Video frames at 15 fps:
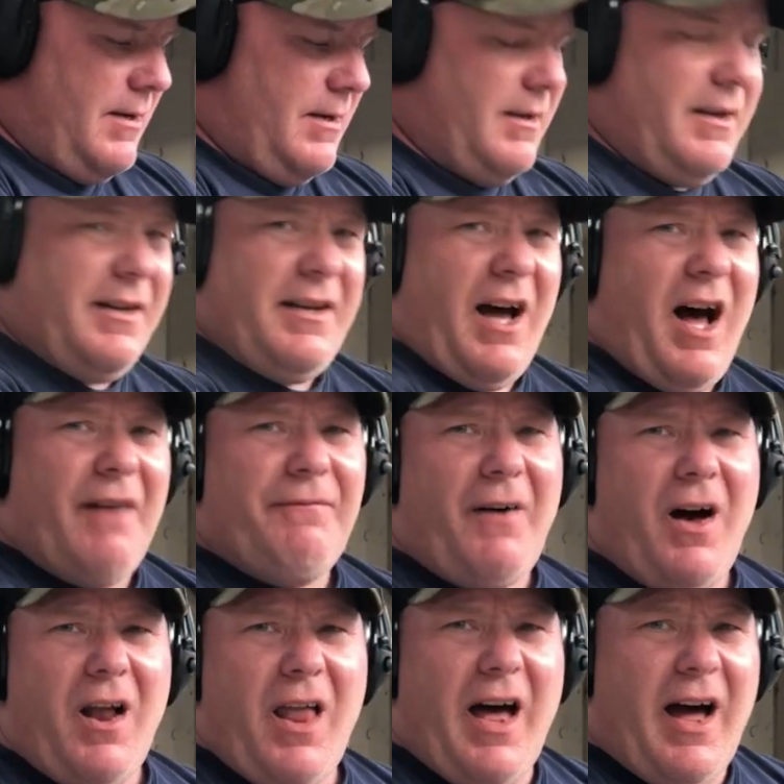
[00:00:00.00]
Did not
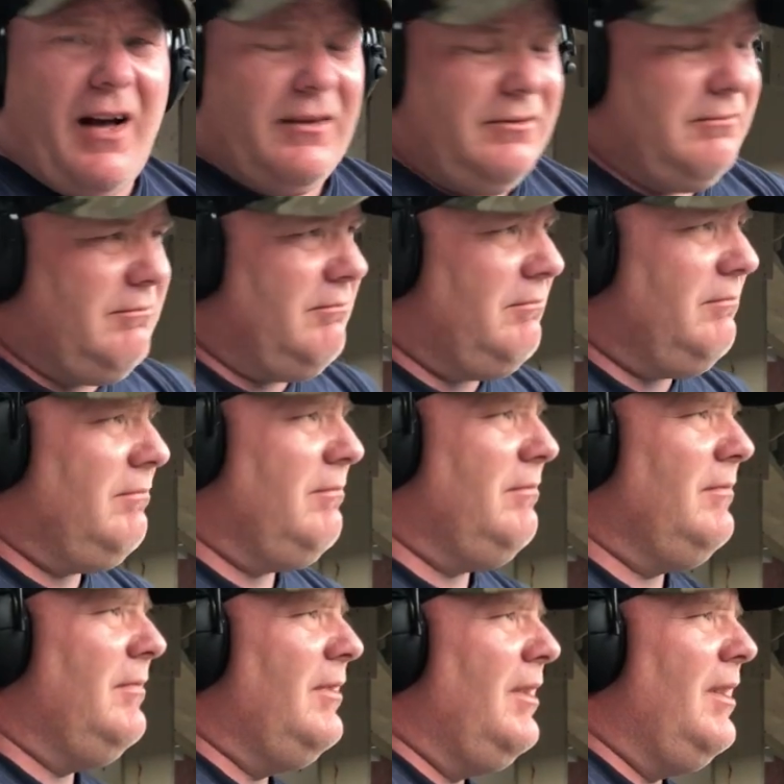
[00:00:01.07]
fall out.
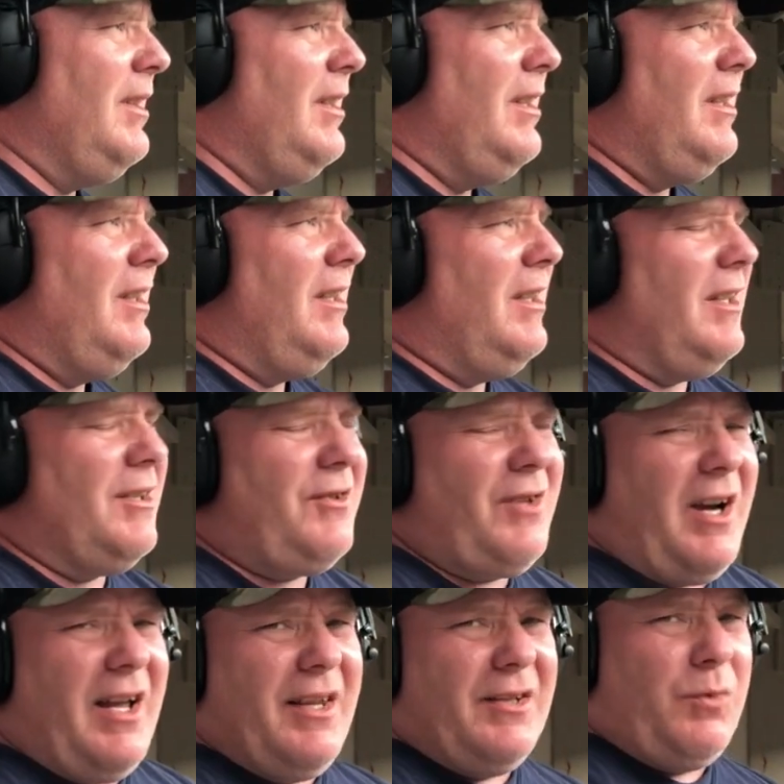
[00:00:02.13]
Let's
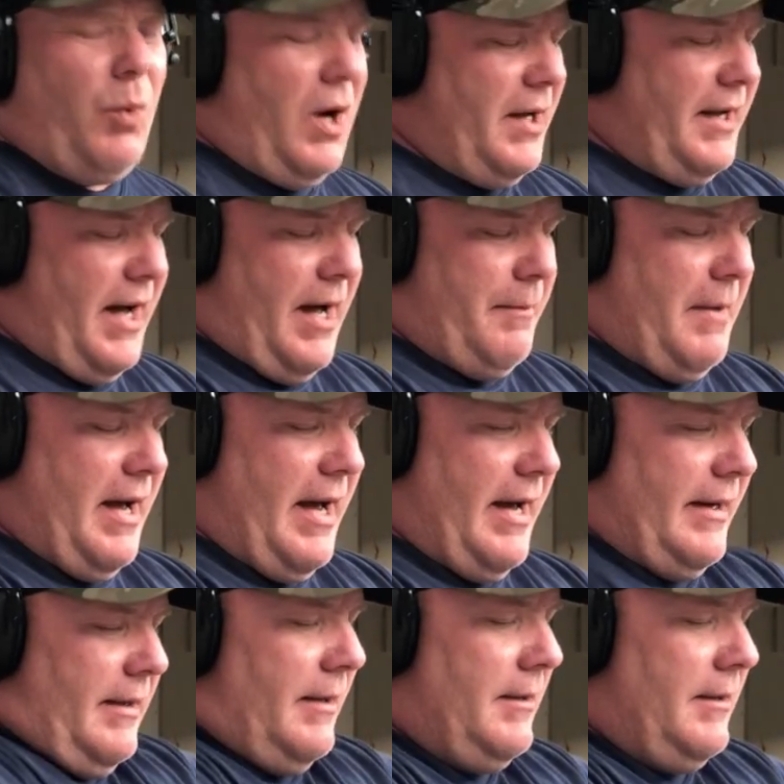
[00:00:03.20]
try this 1-dot mag.